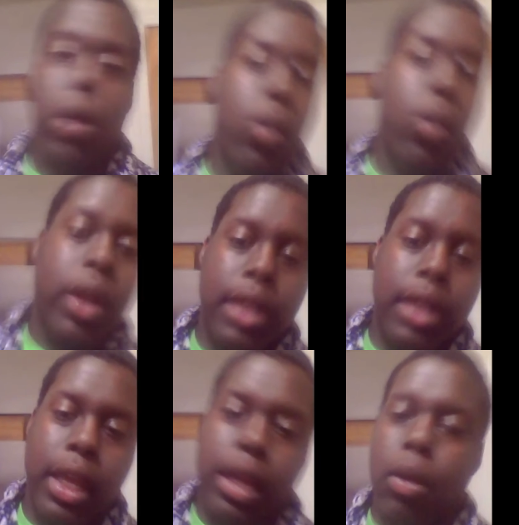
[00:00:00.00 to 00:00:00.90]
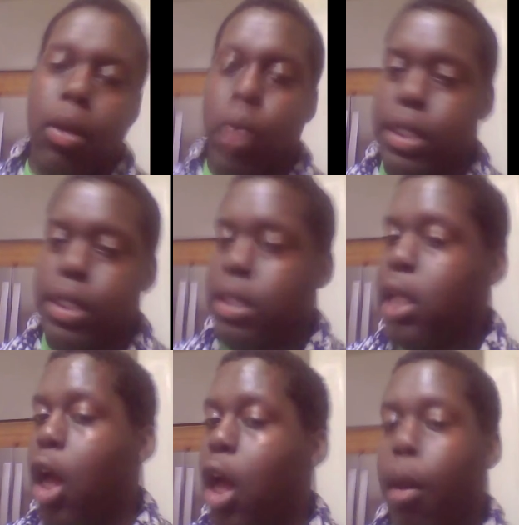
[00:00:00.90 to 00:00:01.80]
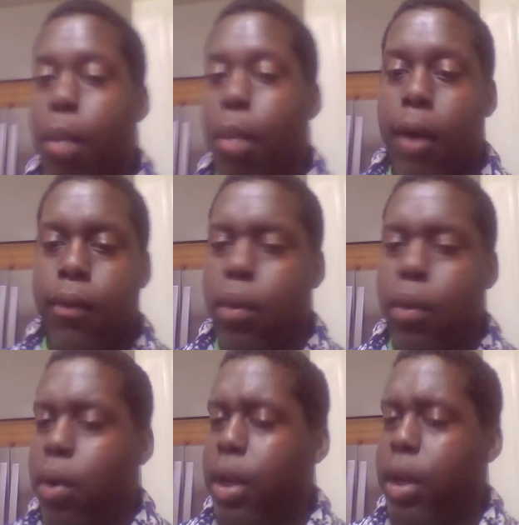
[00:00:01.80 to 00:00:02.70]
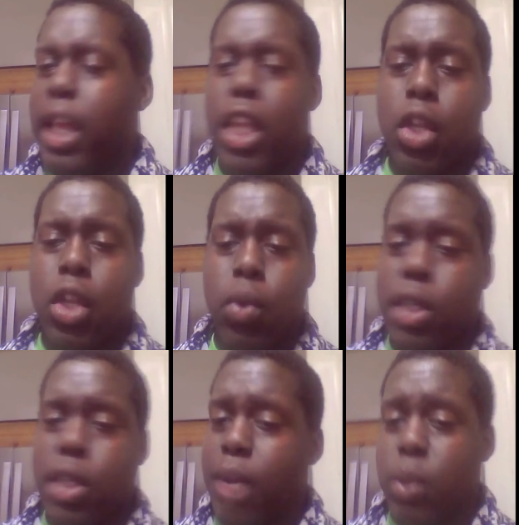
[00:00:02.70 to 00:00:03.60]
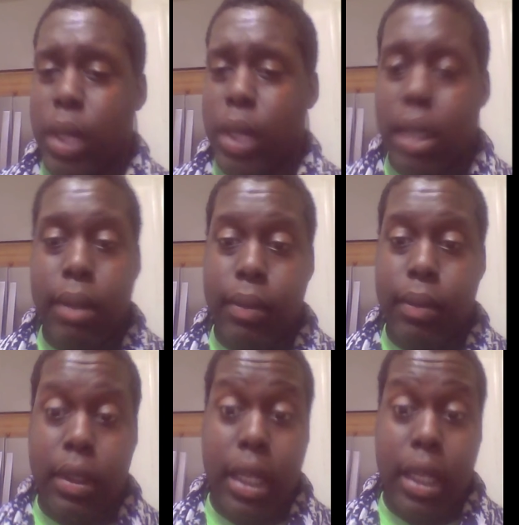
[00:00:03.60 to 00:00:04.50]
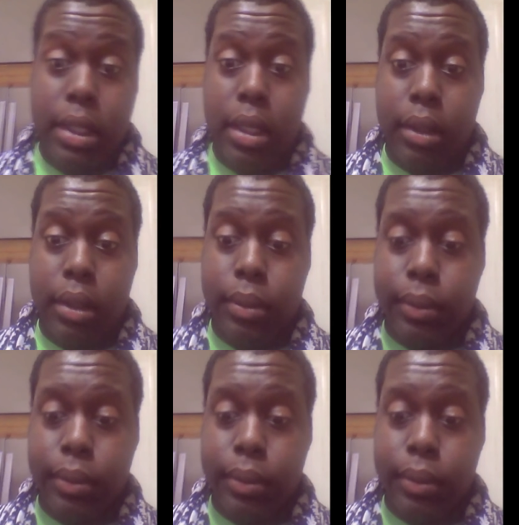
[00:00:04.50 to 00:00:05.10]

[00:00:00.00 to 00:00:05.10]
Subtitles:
Go to one thing once a month or 3 times a week. That's it.